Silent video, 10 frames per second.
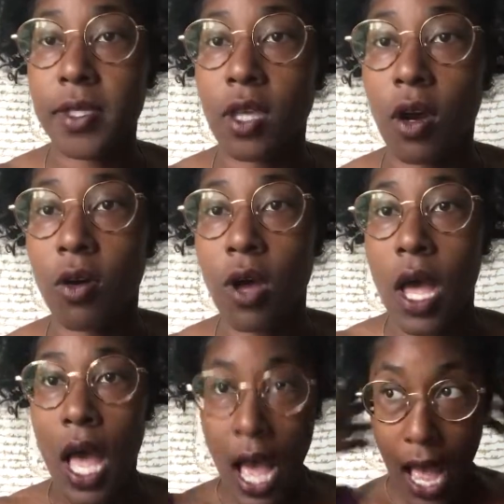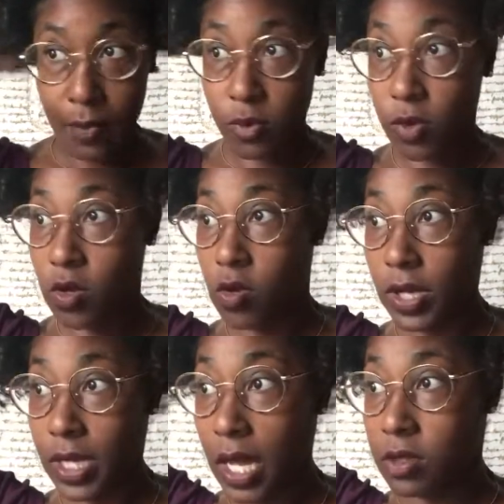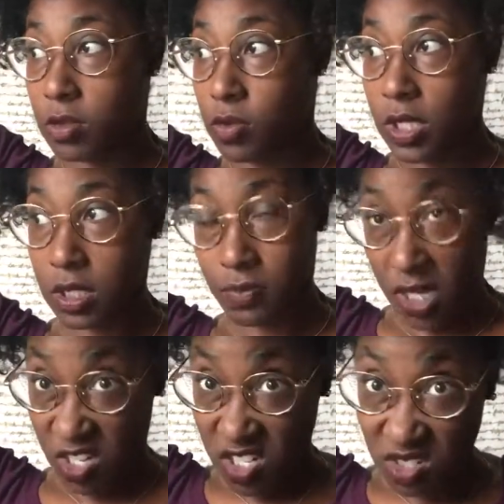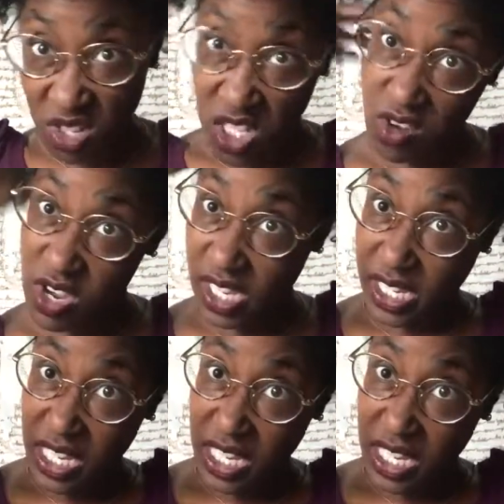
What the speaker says: So I'm going out to run some errands really quick,